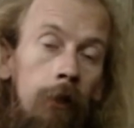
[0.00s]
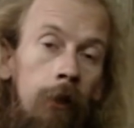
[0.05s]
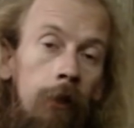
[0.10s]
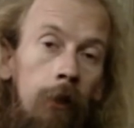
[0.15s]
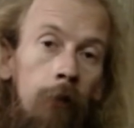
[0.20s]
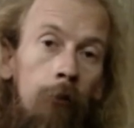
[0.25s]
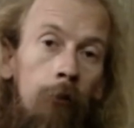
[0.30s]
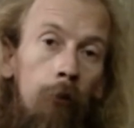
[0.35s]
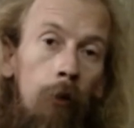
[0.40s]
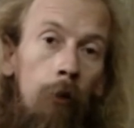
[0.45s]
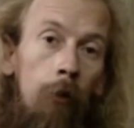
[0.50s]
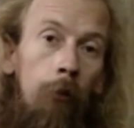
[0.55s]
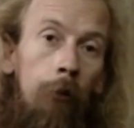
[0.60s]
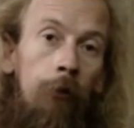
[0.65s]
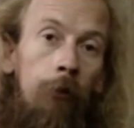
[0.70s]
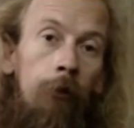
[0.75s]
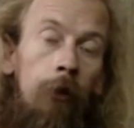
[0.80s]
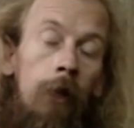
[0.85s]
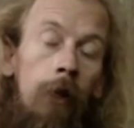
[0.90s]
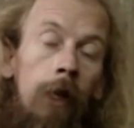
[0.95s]
That's what we
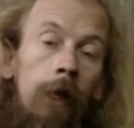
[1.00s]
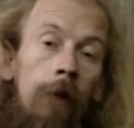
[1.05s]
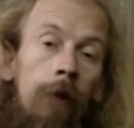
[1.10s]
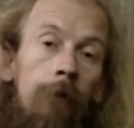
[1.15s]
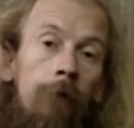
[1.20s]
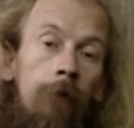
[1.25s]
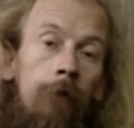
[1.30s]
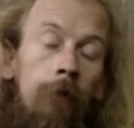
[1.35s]
should have.